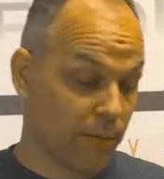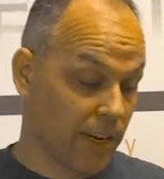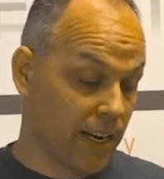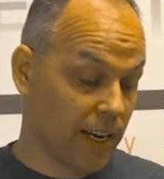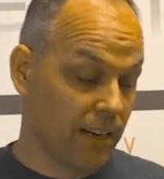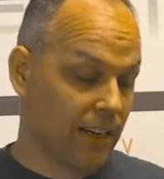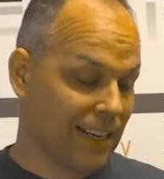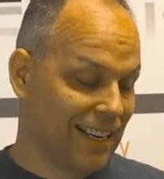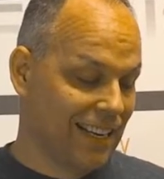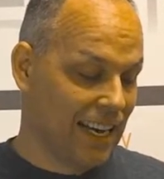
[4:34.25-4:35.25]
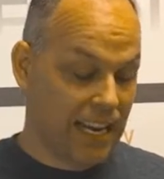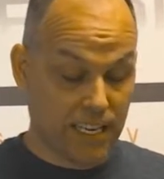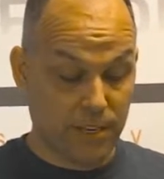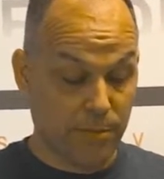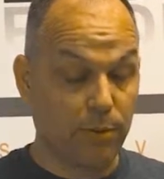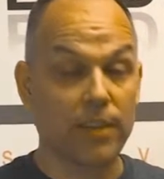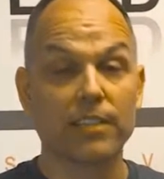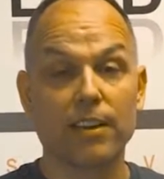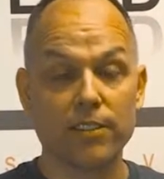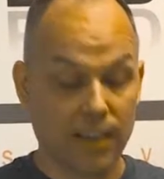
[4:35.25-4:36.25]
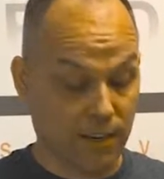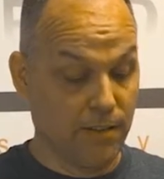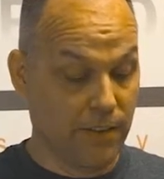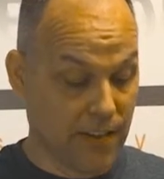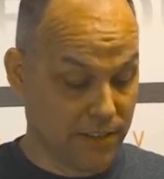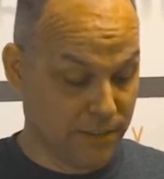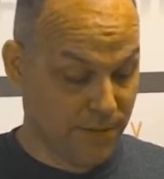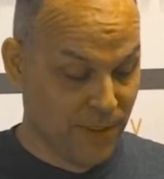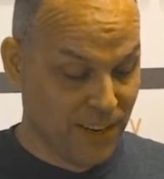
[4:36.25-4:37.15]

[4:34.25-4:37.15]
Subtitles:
We got 18 points. I'll try to go faster.